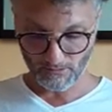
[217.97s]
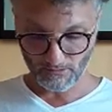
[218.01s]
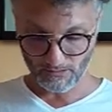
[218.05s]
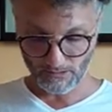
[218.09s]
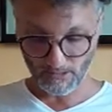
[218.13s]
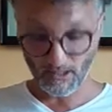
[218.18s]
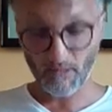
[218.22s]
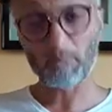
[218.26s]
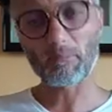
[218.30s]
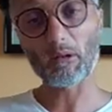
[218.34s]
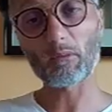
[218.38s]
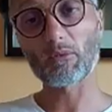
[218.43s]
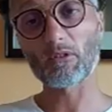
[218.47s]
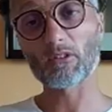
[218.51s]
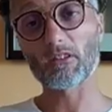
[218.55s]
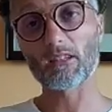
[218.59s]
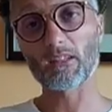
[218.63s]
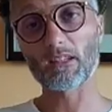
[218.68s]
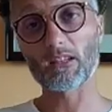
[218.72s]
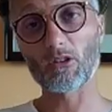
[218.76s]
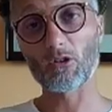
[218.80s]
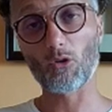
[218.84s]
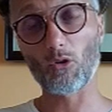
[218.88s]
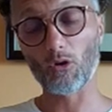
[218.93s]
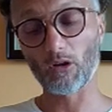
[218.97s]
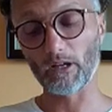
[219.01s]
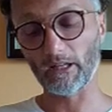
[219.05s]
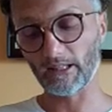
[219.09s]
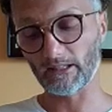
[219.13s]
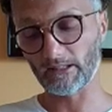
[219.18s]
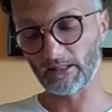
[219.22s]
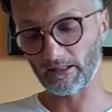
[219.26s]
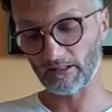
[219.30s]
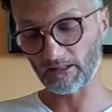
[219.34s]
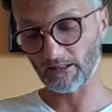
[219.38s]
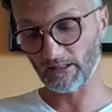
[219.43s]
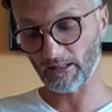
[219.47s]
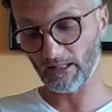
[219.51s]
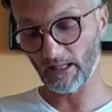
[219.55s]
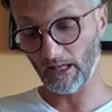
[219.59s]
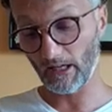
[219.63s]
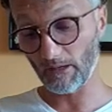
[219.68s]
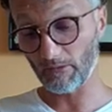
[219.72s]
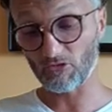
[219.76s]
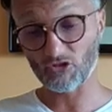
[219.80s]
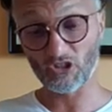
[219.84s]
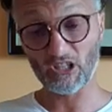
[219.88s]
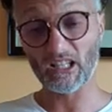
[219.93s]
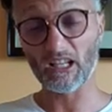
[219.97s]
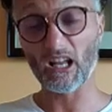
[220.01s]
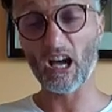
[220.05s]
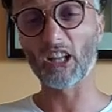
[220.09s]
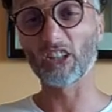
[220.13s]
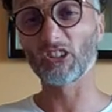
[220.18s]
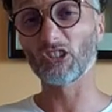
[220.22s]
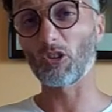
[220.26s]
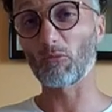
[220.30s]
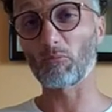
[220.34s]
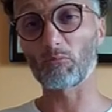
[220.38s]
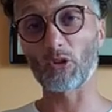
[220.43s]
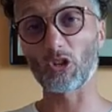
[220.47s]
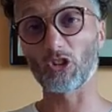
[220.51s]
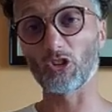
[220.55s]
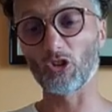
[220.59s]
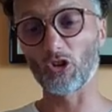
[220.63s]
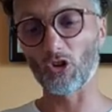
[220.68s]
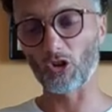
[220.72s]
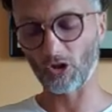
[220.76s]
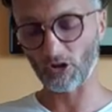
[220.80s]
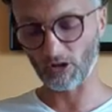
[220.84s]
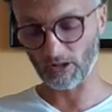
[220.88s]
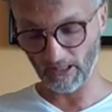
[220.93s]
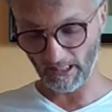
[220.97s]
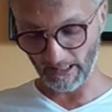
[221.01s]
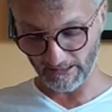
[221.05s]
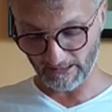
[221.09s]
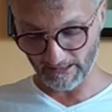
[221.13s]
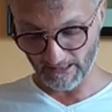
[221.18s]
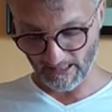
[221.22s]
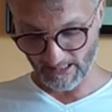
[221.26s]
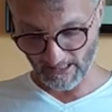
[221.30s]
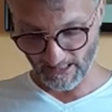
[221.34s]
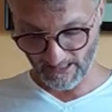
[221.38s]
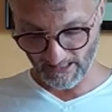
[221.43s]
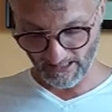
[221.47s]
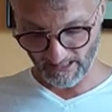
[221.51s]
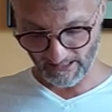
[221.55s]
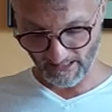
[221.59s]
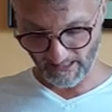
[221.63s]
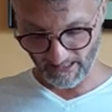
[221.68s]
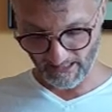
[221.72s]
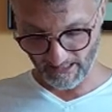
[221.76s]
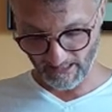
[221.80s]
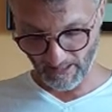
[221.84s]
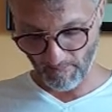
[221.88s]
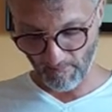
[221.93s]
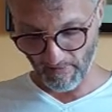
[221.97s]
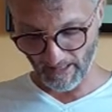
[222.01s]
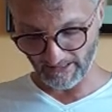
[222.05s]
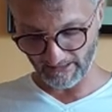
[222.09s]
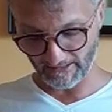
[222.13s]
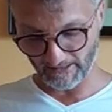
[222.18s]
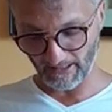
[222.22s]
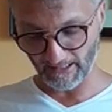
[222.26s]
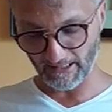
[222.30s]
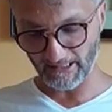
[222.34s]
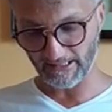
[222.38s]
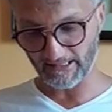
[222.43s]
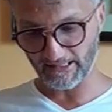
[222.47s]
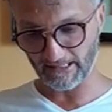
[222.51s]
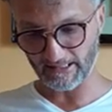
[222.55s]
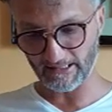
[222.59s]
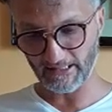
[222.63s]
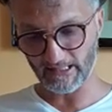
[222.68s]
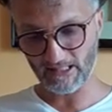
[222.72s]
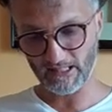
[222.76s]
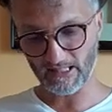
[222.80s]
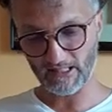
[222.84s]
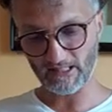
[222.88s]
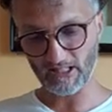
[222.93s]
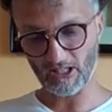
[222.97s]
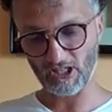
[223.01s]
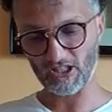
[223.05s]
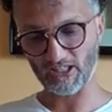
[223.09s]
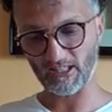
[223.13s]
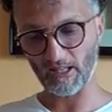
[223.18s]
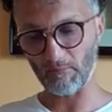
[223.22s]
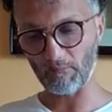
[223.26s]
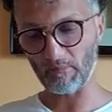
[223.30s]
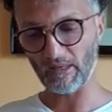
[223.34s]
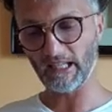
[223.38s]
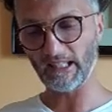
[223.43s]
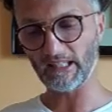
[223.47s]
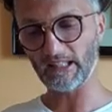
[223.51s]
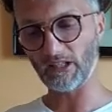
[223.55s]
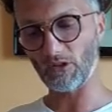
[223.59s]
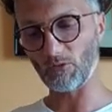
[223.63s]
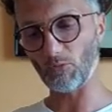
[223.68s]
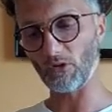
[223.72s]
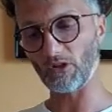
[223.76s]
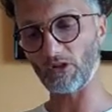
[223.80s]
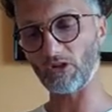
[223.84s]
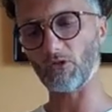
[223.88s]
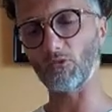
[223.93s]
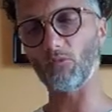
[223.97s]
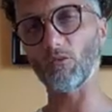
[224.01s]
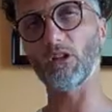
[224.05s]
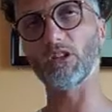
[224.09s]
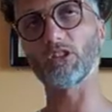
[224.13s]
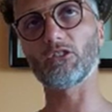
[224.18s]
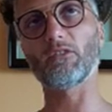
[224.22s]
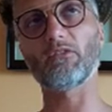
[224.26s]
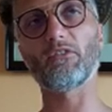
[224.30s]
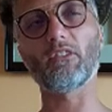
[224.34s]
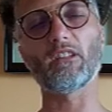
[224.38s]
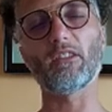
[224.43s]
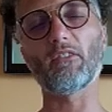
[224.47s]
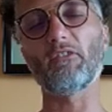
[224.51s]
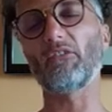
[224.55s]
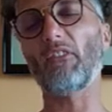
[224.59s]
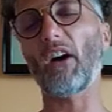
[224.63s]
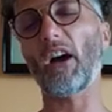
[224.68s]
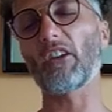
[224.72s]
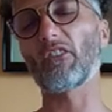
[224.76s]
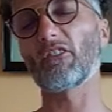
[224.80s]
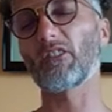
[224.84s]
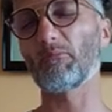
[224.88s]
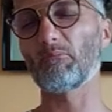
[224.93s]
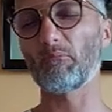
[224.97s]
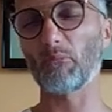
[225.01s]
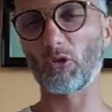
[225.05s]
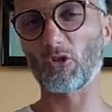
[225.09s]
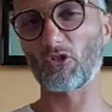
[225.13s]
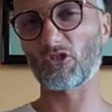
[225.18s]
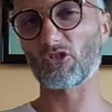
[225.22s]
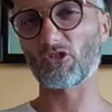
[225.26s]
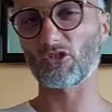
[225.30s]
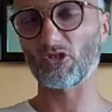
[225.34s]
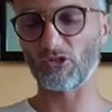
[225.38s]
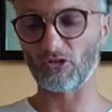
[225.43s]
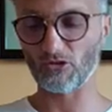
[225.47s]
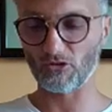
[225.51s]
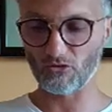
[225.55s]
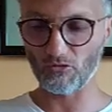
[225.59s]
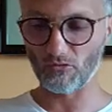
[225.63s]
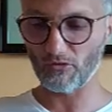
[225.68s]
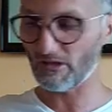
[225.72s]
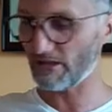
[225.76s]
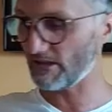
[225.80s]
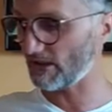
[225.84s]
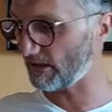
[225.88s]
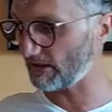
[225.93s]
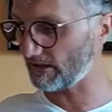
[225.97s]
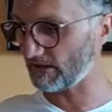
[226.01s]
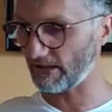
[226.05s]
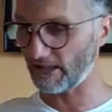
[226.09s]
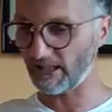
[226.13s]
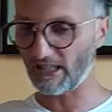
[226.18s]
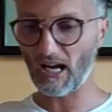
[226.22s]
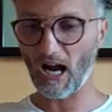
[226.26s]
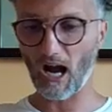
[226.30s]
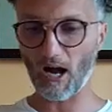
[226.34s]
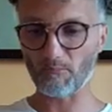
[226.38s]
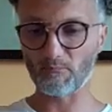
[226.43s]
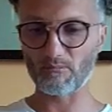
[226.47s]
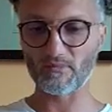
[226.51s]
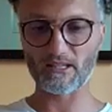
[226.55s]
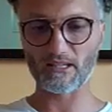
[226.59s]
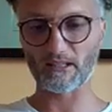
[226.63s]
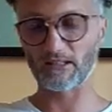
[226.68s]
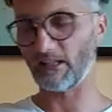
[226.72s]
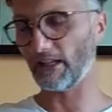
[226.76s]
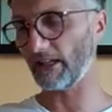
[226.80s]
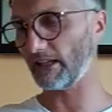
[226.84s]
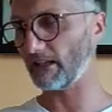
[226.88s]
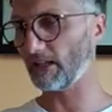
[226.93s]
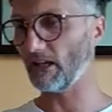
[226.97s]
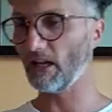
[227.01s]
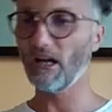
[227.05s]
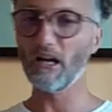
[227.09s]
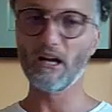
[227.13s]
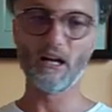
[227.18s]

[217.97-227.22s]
some people call it a real entrepreneur. Like this is the mentality, this is the stability, what you want to feed, the fiery person, you know. He's got like comes and like